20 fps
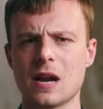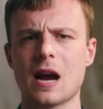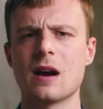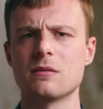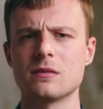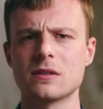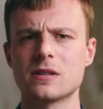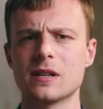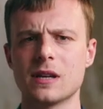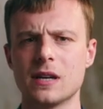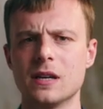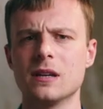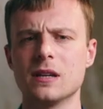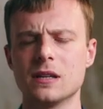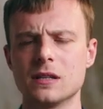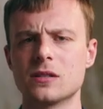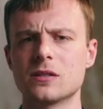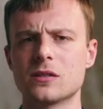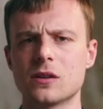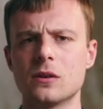doubt in
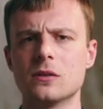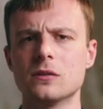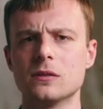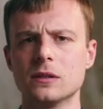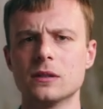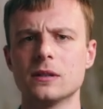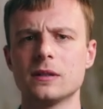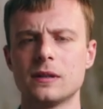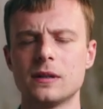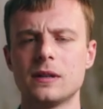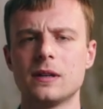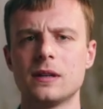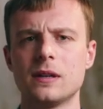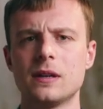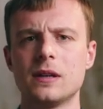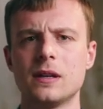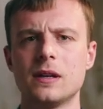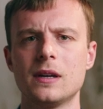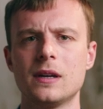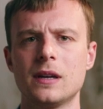his soul.
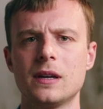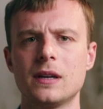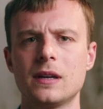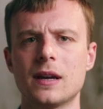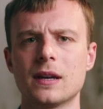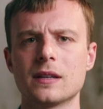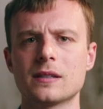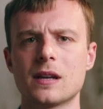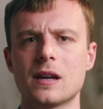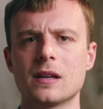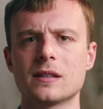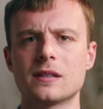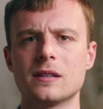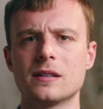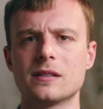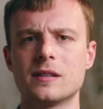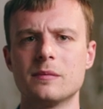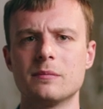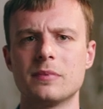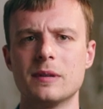Yes,
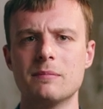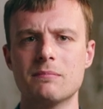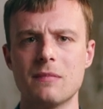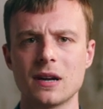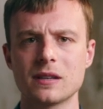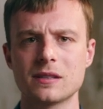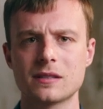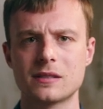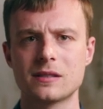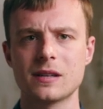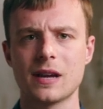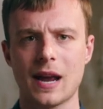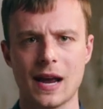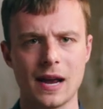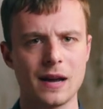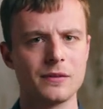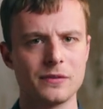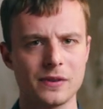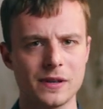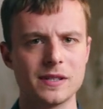Asle simply must
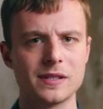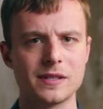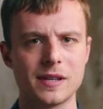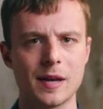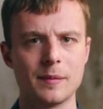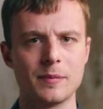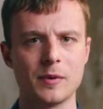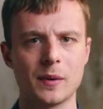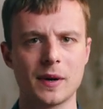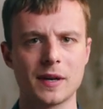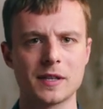have his debut